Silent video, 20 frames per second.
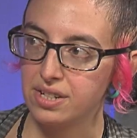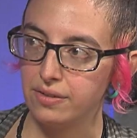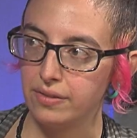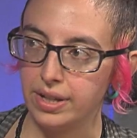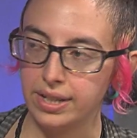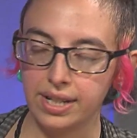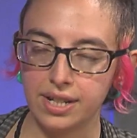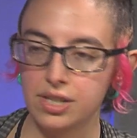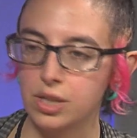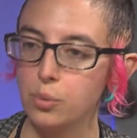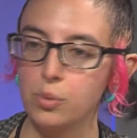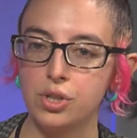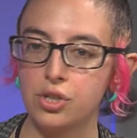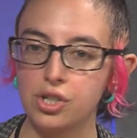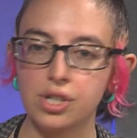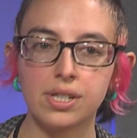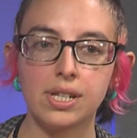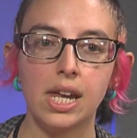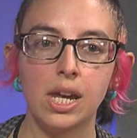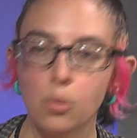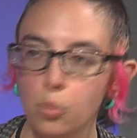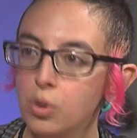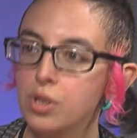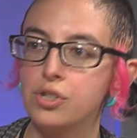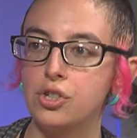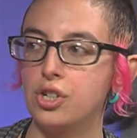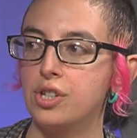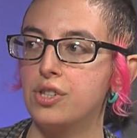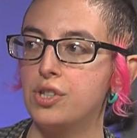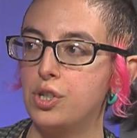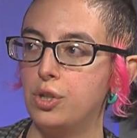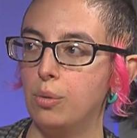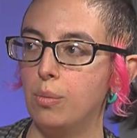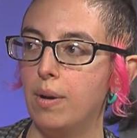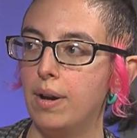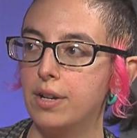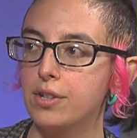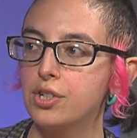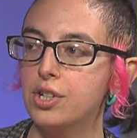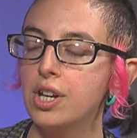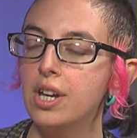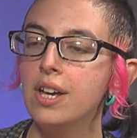of it because it was just too much.